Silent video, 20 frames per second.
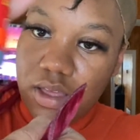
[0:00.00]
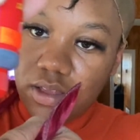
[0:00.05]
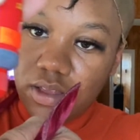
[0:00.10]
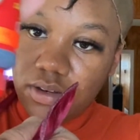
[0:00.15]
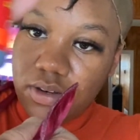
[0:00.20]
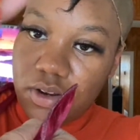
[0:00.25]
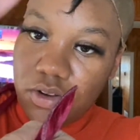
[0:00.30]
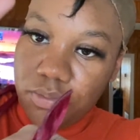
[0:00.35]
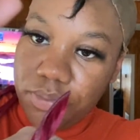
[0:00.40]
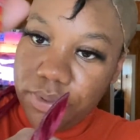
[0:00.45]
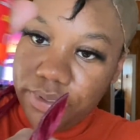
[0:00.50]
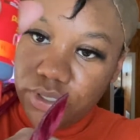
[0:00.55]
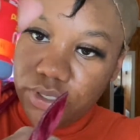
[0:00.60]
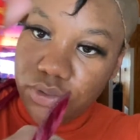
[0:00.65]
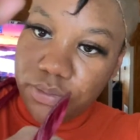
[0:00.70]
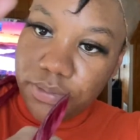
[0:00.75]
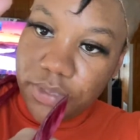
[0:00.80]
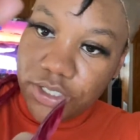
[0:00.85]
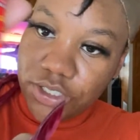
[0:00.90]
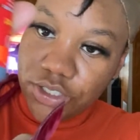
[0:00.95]
Don't put too
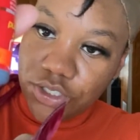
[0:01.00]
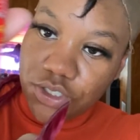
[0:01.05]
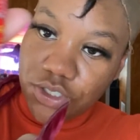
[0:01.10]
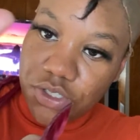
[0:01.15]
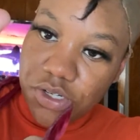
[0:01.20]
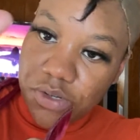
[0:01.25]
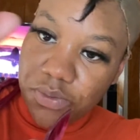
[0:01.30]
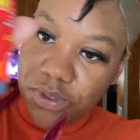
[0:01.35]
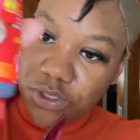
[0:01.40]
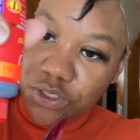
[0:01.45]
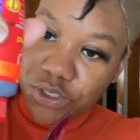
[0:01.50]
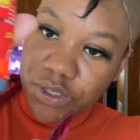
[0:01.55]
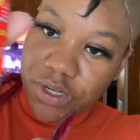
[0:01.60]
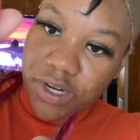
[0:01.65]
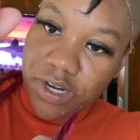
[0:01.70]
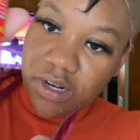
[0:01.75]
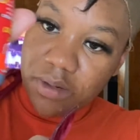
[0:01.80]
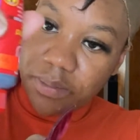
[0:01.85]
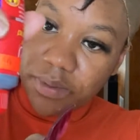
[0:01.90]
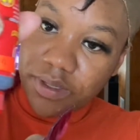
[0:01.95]
much because you don't want your
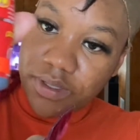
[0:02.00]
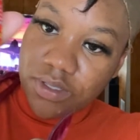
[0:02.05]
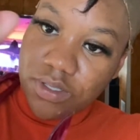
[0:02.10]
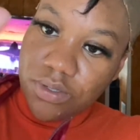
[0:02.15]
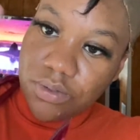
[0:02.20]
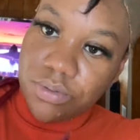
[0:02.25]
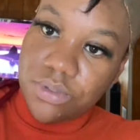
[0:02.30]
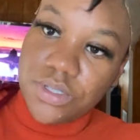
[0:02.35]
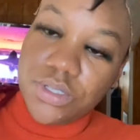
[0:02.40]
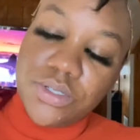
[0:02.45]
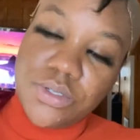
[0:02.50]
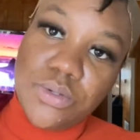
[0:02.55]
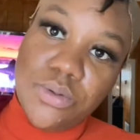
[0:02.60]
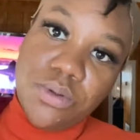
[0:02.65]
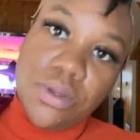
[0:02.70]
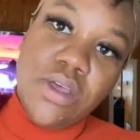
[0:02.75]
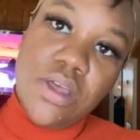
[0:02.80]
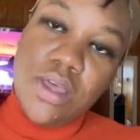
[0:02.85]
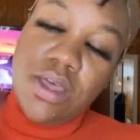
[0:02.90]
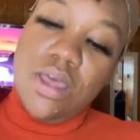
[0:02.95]
hair to be too glued.
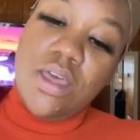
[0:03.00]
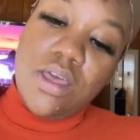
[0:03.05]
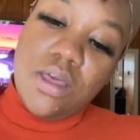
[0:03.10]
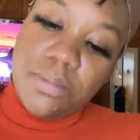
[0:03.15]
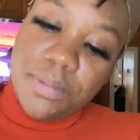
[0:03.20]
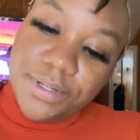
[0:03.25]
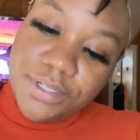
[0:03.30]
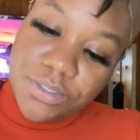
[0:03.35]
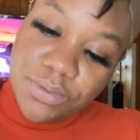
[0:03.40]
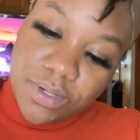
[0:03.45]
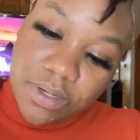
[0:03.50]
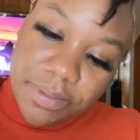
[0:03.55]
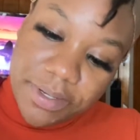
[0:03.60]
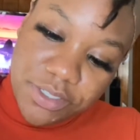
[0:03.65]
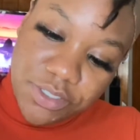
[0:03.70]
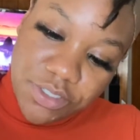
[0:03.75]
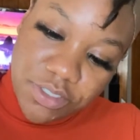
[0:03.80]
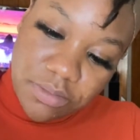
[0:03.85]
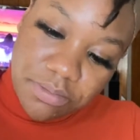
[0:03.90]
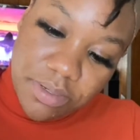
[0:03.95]
But you want to make
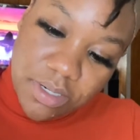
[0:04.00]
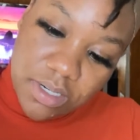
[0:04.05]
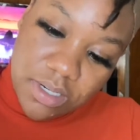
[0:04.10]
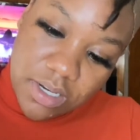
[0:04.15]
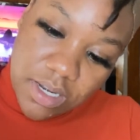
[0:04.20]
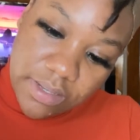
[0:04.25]
sure you put enough